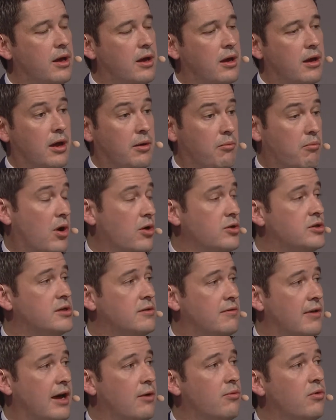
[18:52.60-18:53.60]
and most of
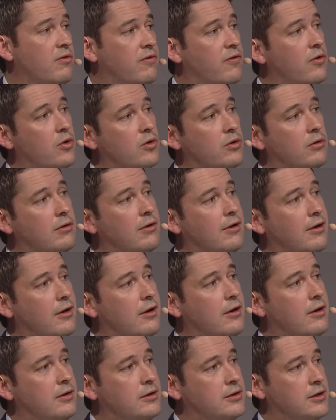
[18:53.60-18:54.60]
that will fall
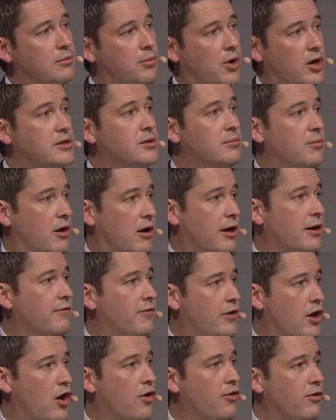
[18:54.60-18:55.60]
to the bottom line of
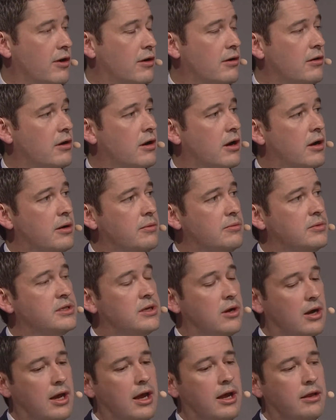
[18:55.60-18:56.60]
the owner.
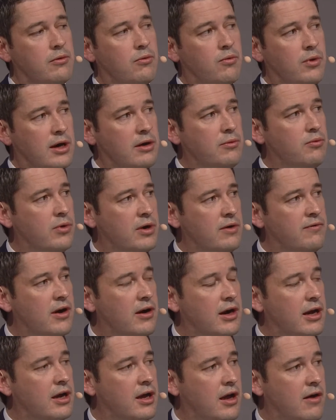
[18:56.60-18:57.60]
So we're
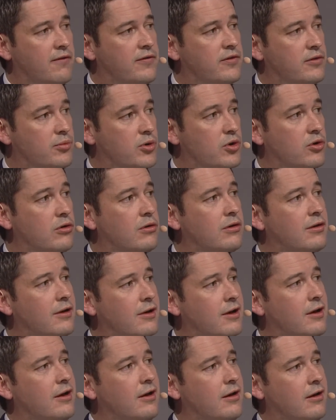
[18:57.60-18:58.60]
very comfortable
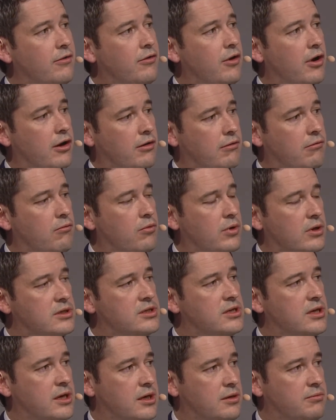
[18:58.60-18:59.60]
that we'll
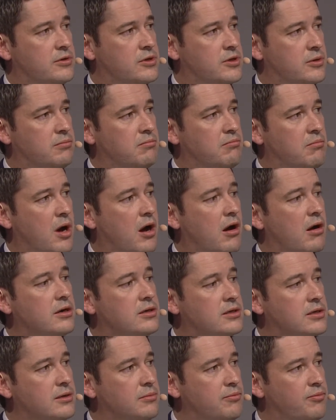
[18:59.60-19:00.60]
see some
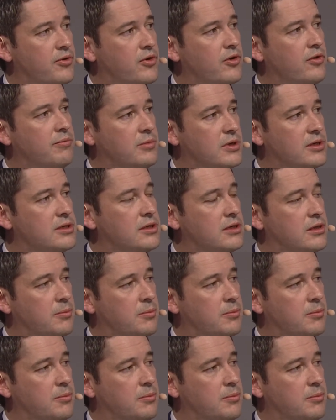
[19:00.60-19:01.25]
marked improvements in the